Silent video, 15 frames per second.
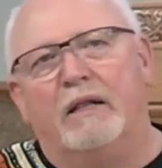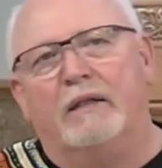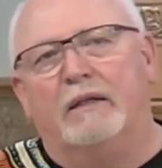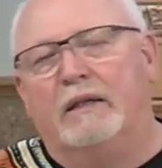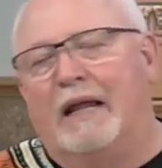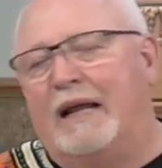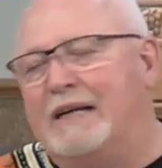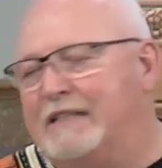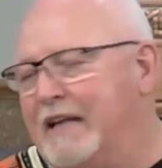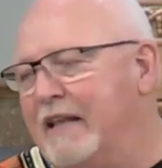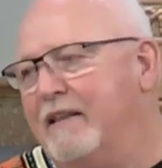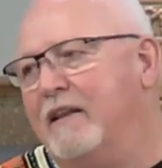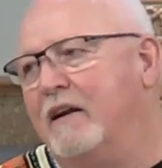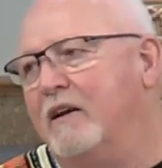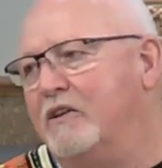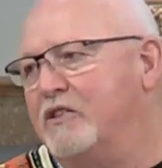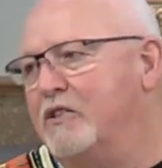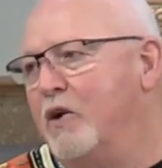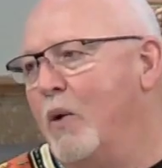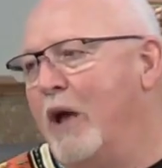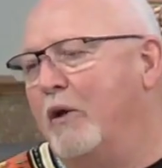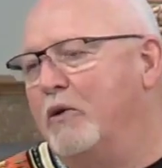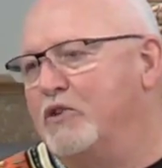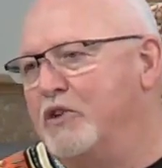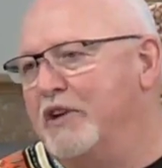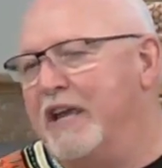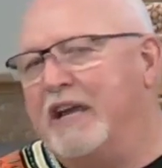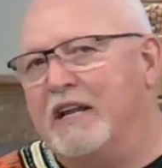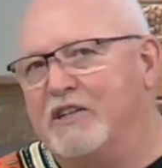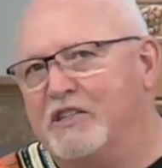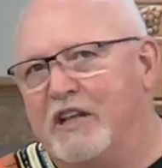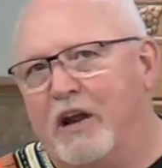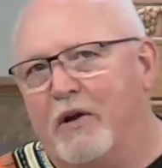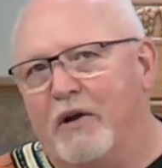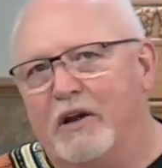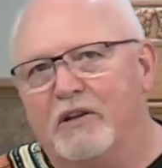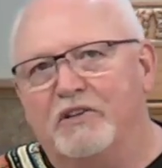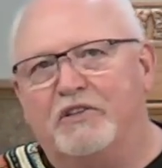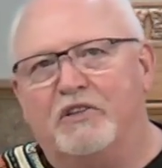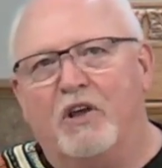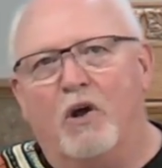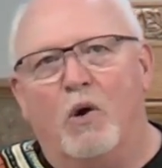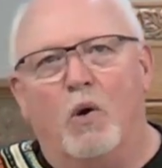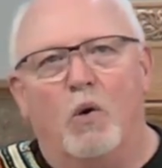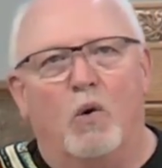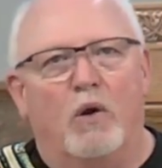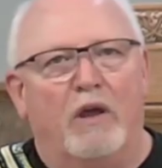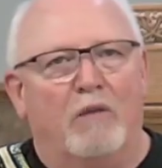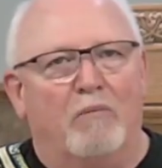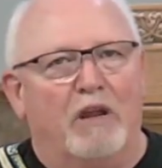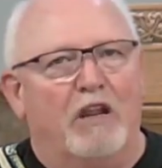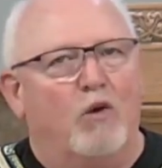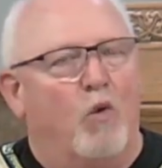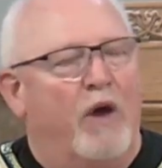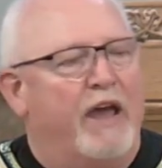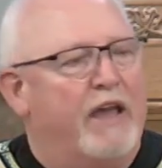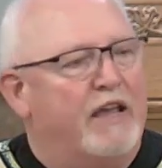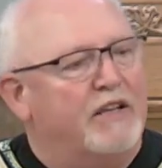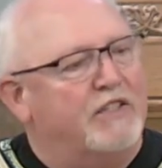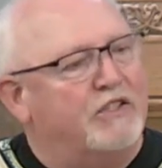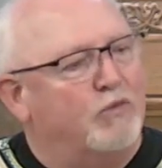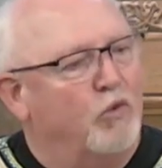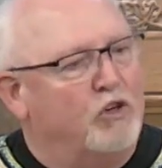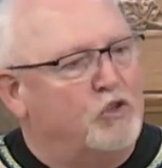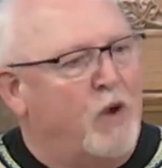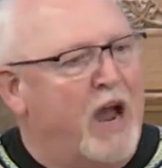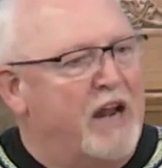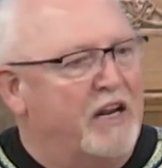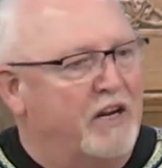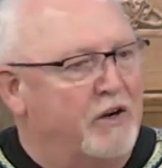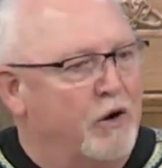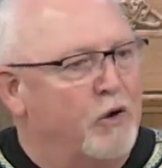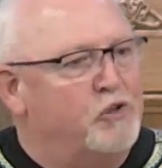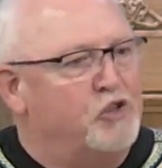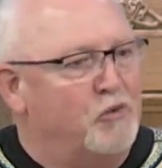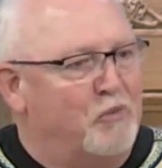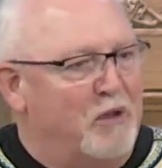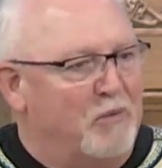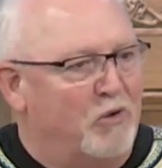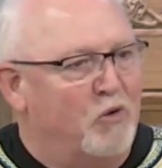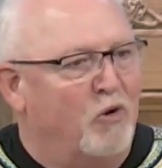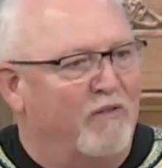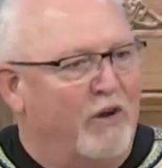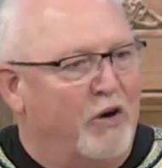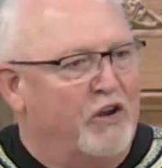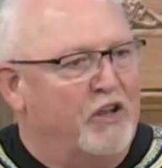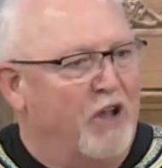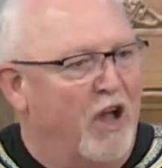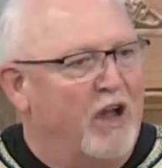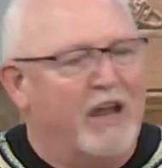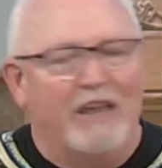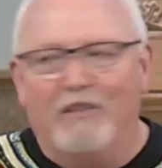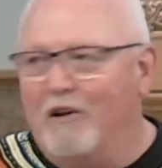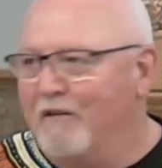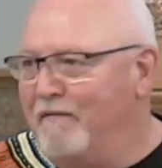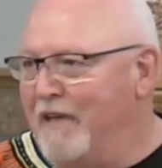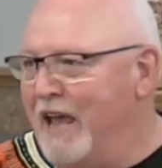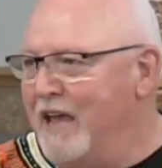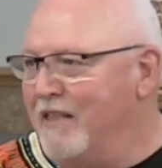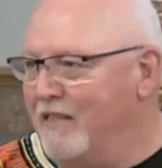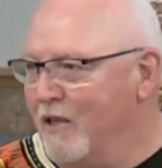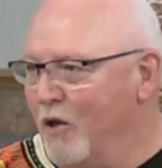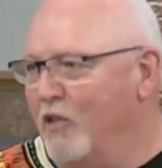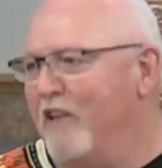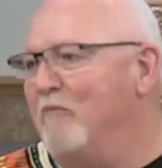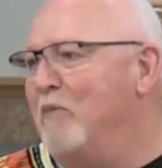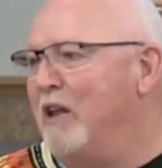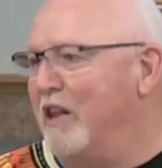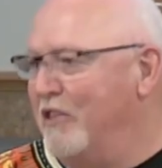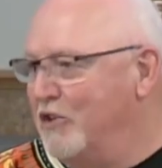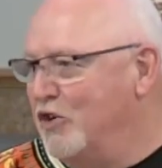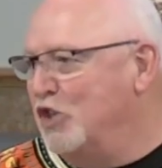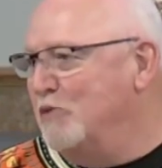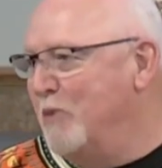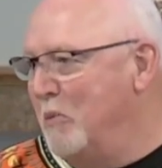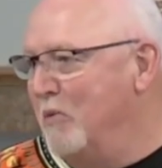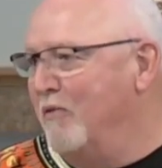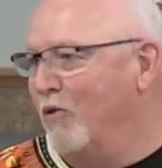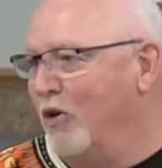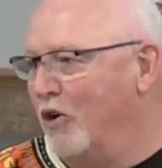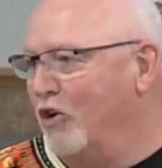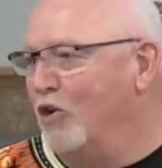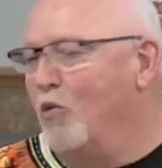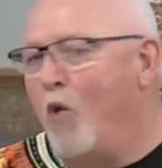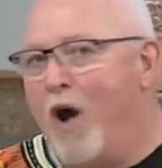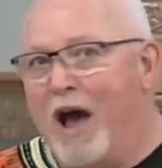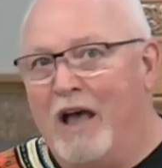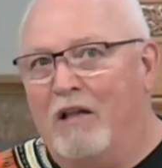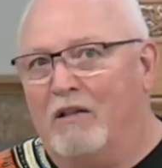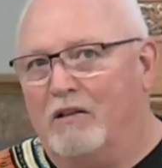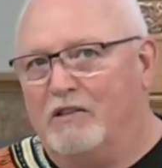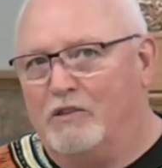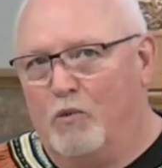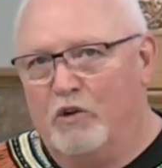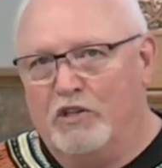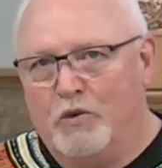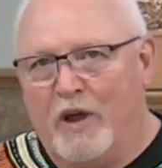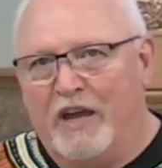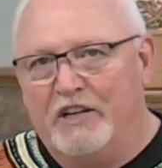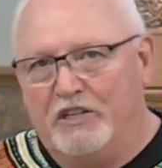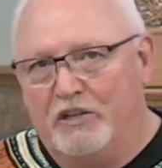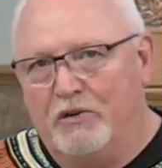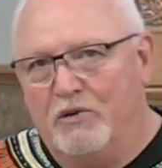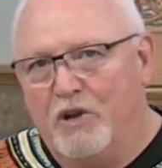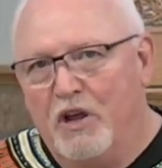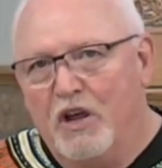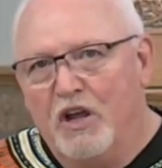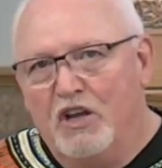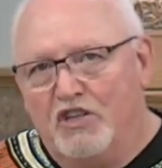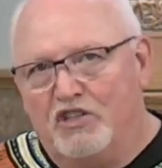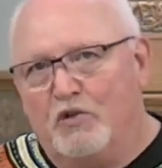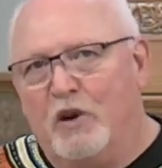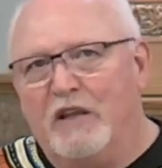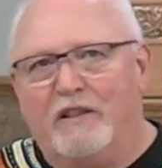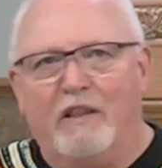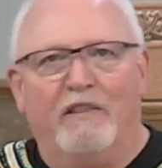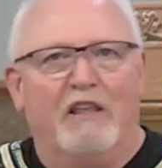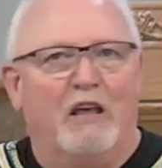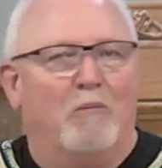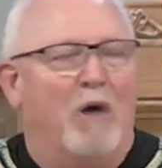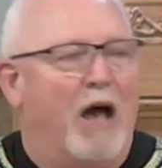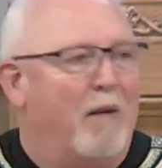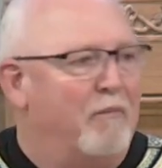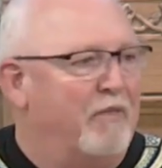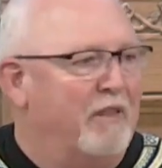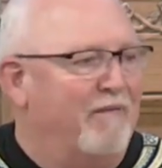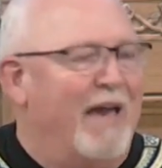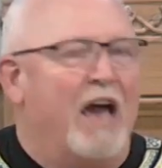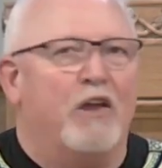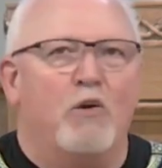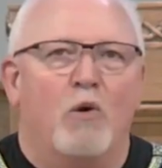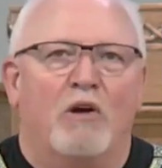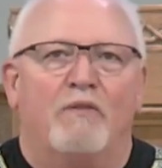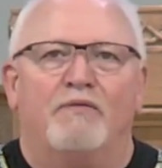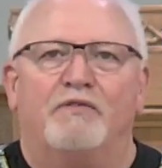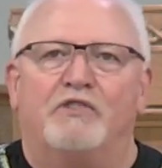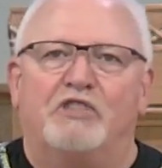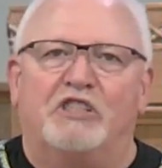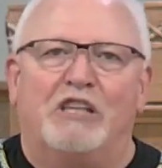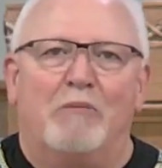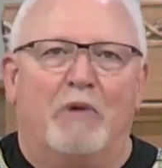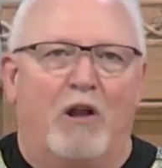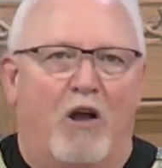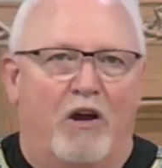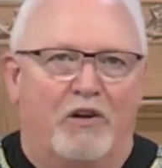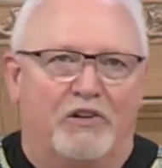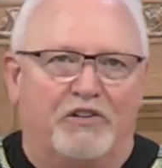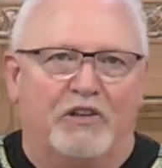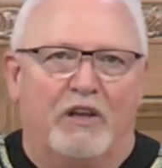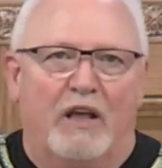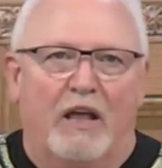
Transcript: Like I said, there's no elders or deacons there, and so in many ways, we're trying to nurture people who are very young in their faith, though they've been in the church maybe for a good while. So we're trying to strengthen them up. The value of seminars.